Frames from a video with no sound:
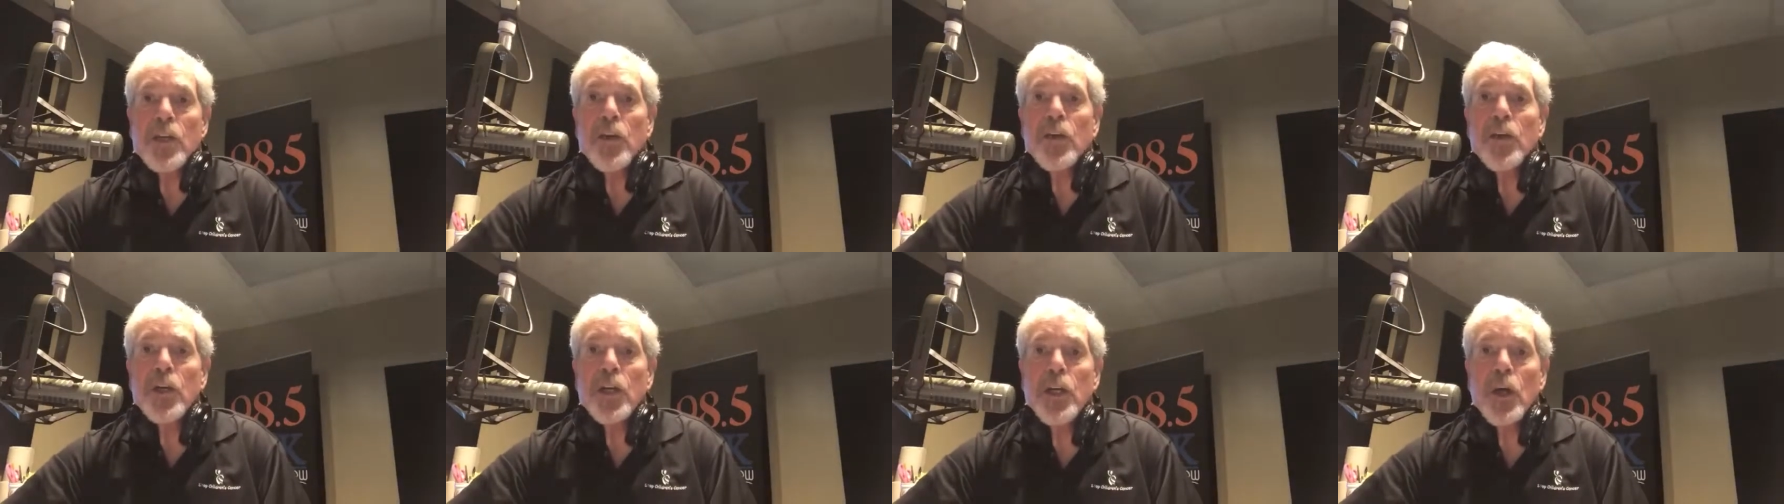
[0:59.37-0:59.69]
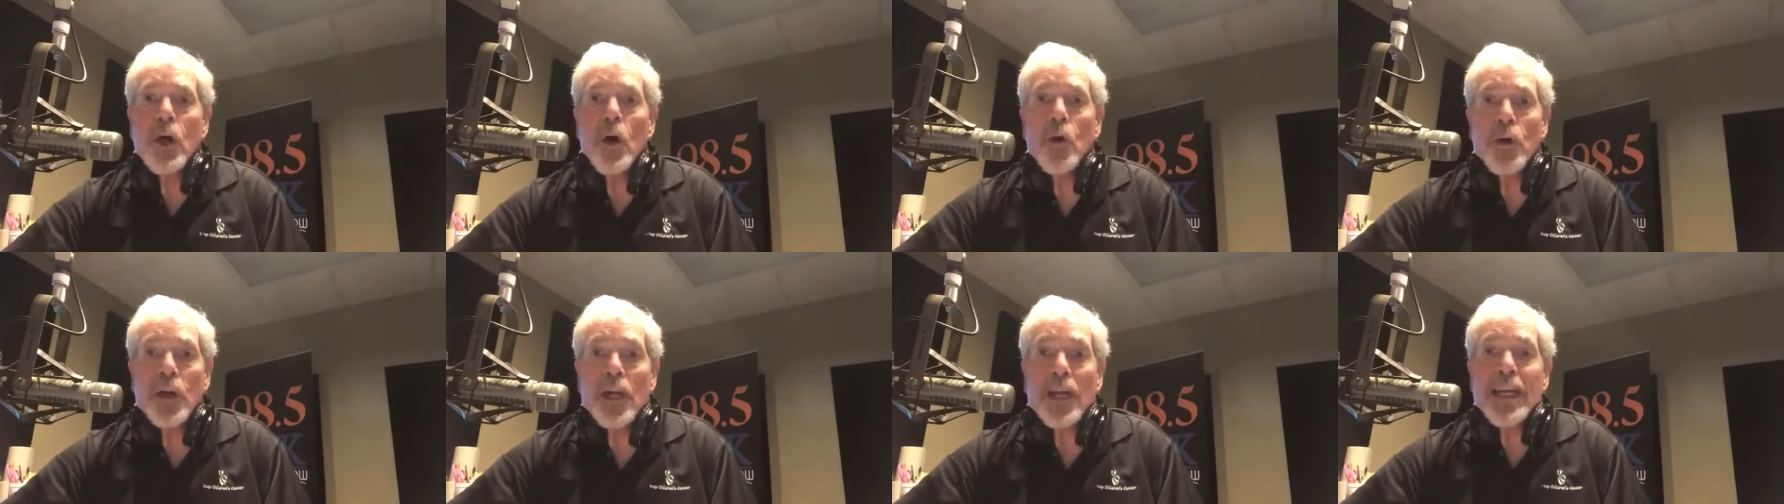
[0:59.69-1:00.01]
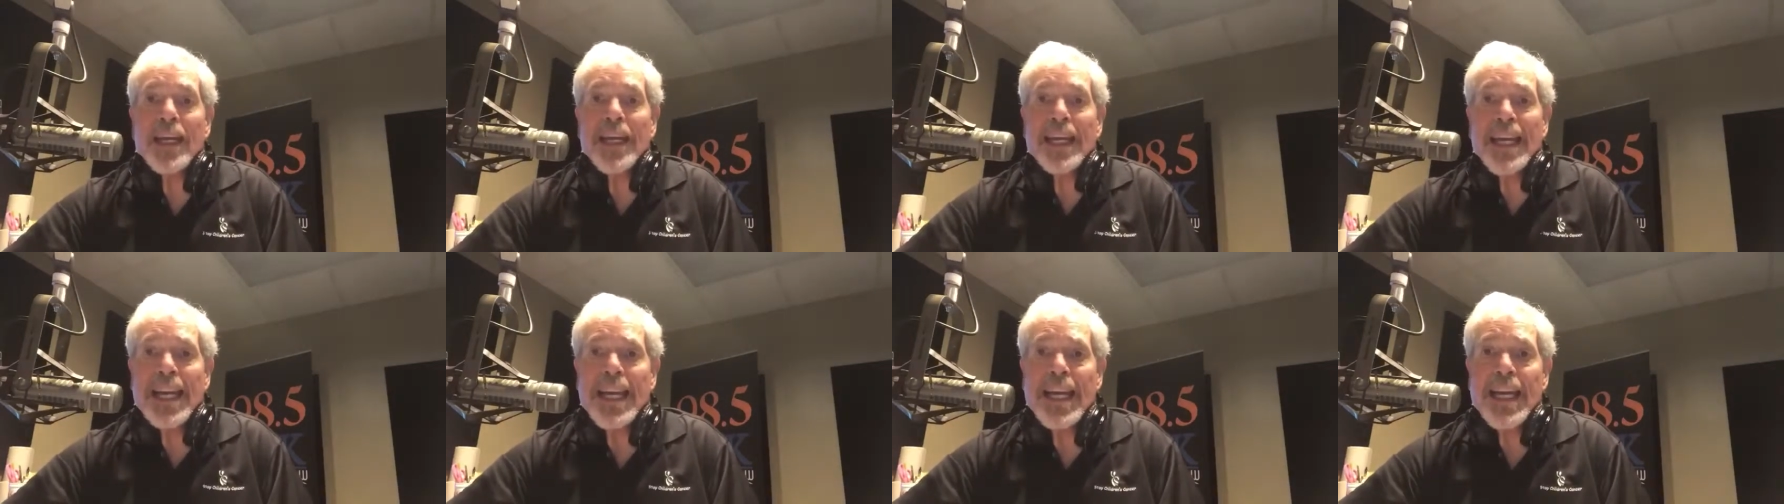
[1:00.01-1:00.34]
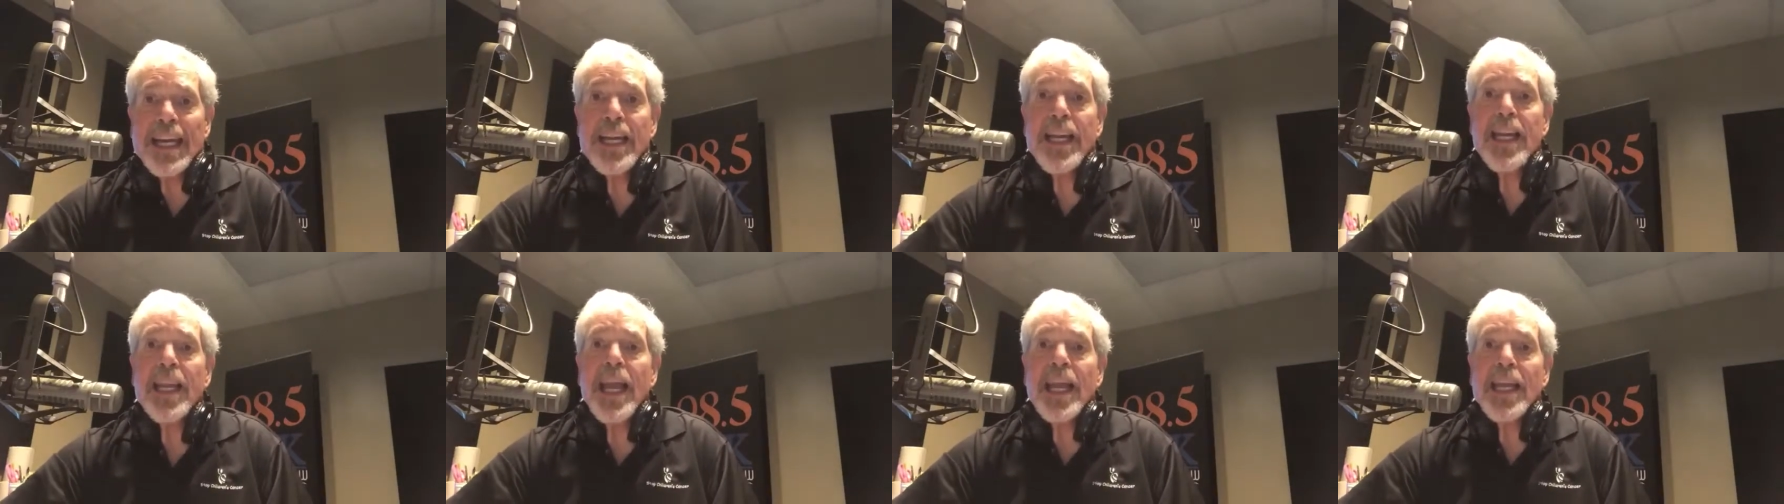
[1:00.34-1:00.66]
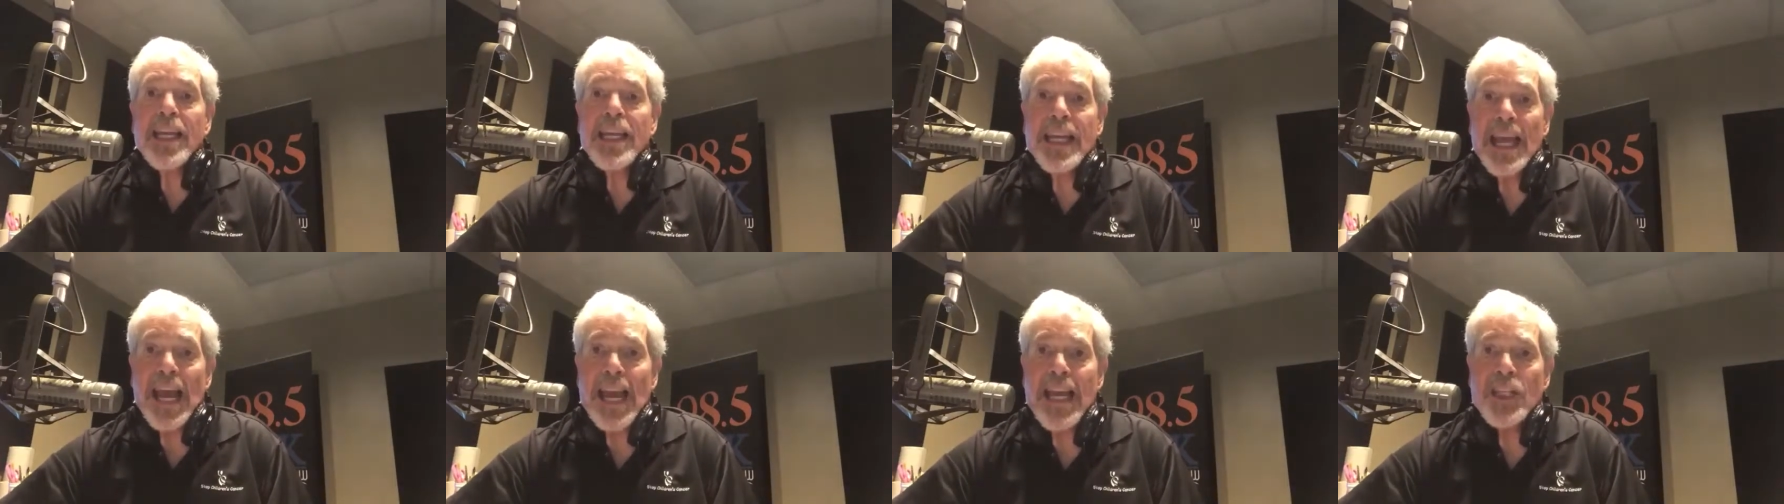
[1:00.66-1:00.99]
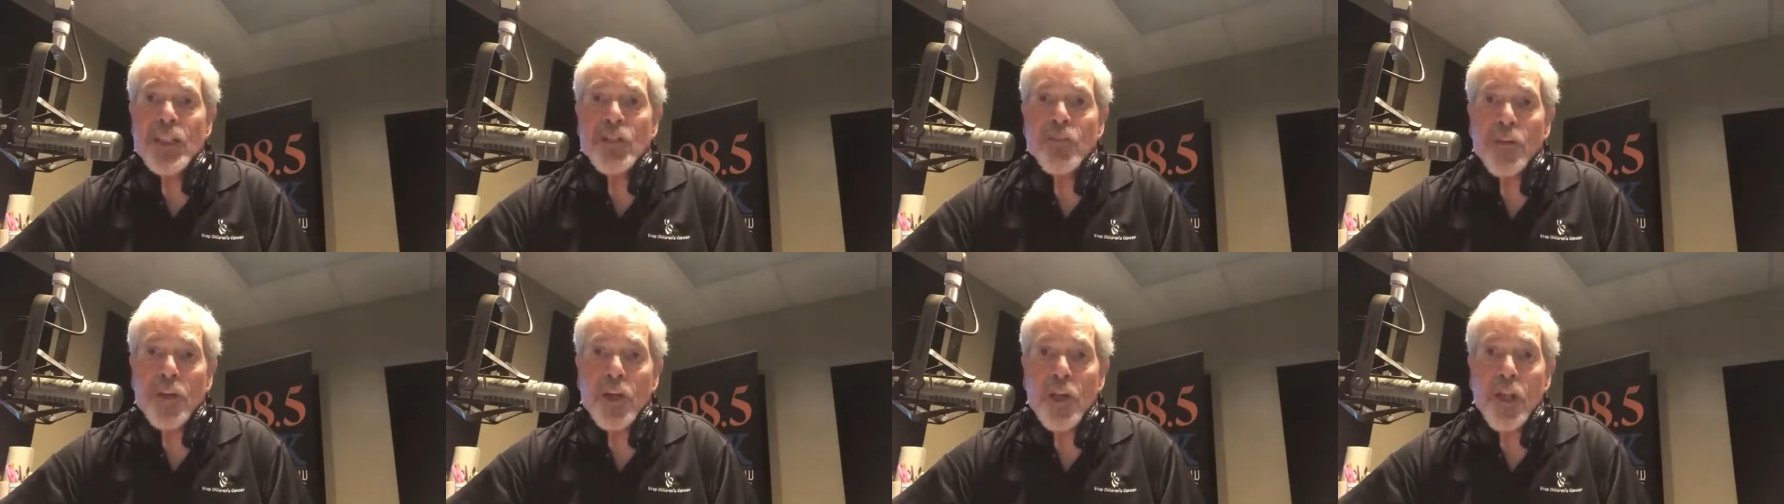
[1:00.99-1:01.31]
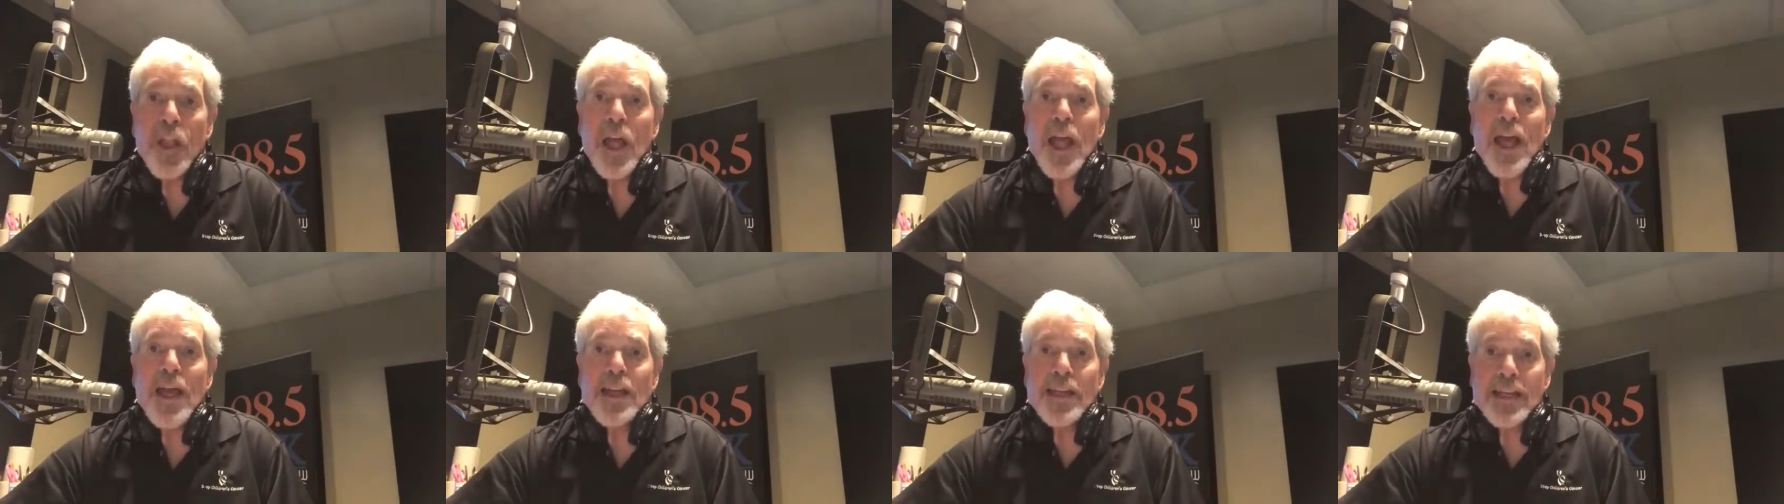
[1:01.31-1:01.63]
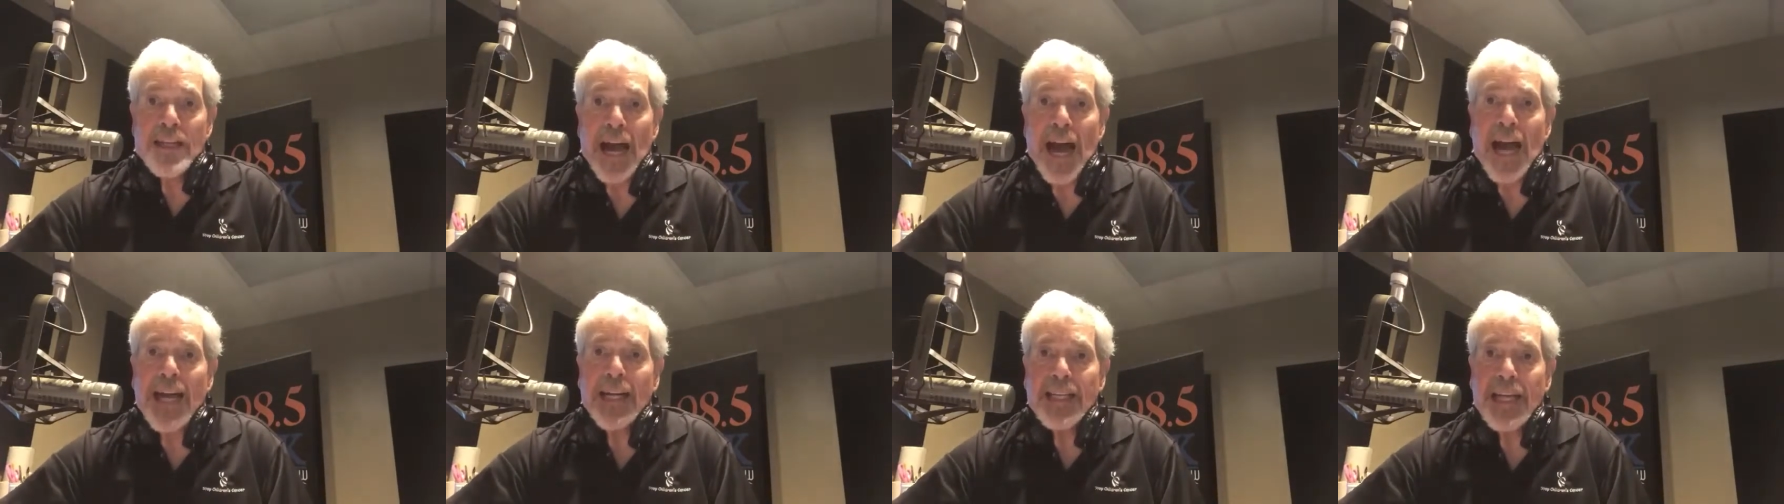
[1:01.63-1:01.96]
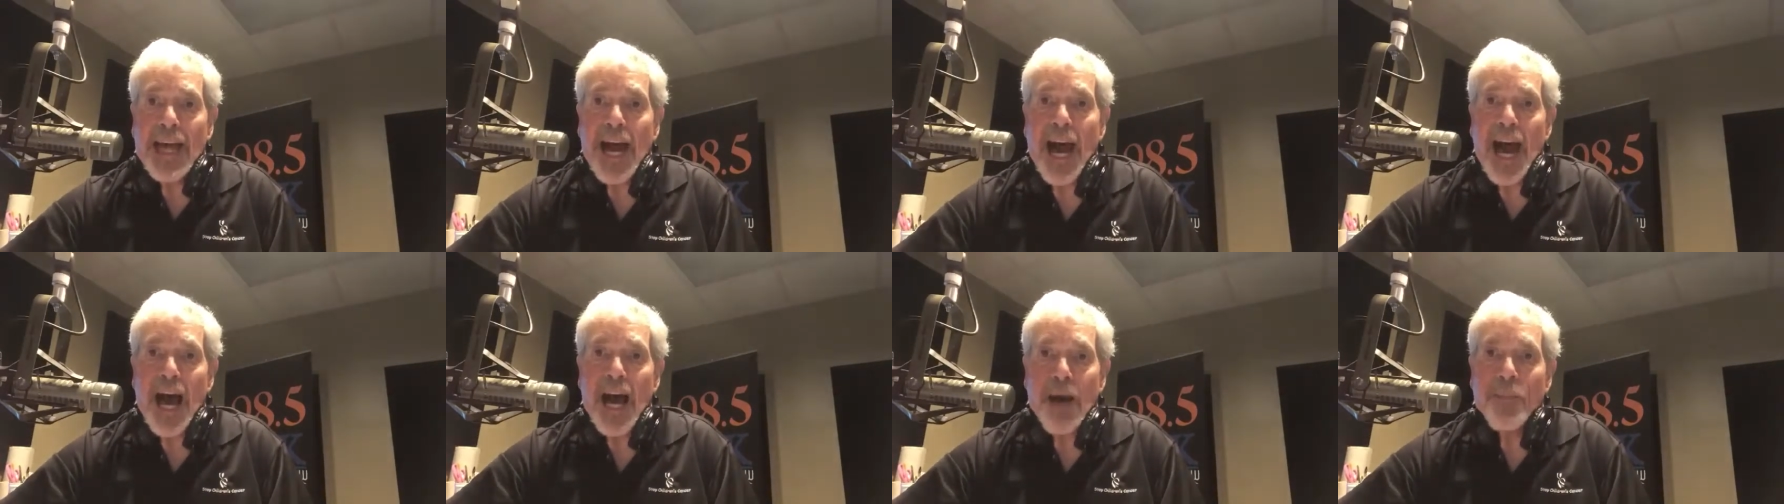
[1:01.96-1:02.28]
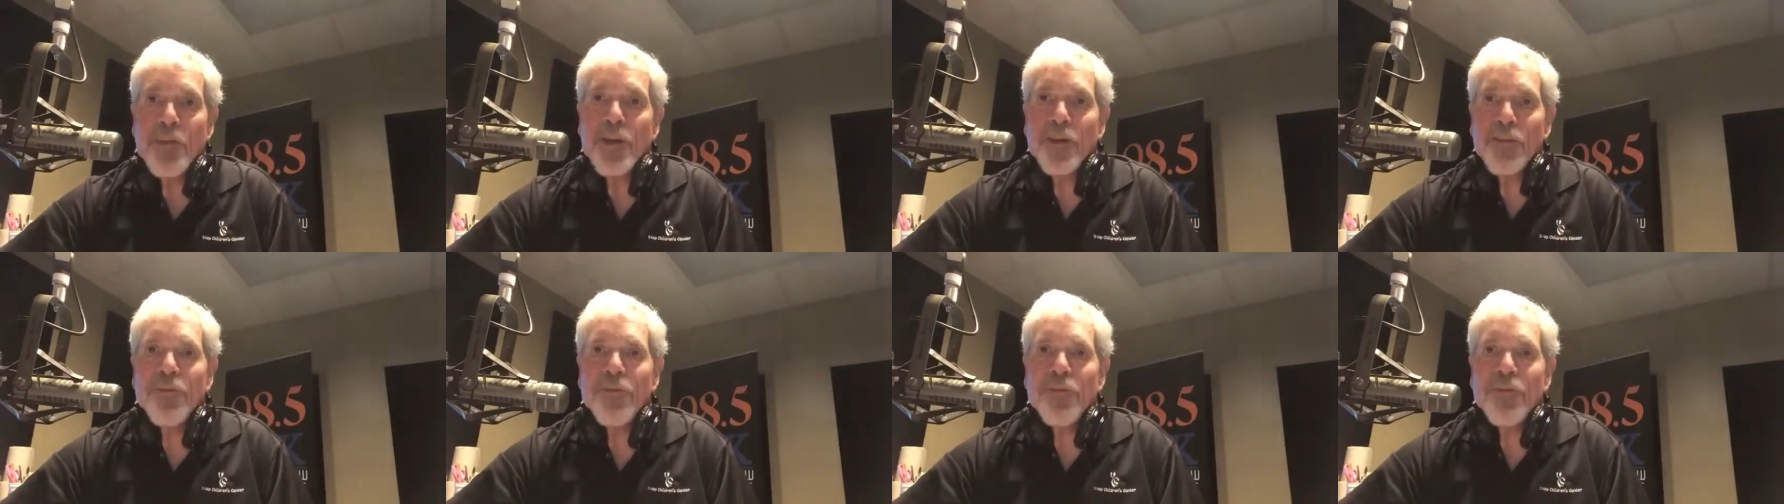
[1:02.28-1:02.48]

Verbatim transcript: You can go to kickingitgainesville.com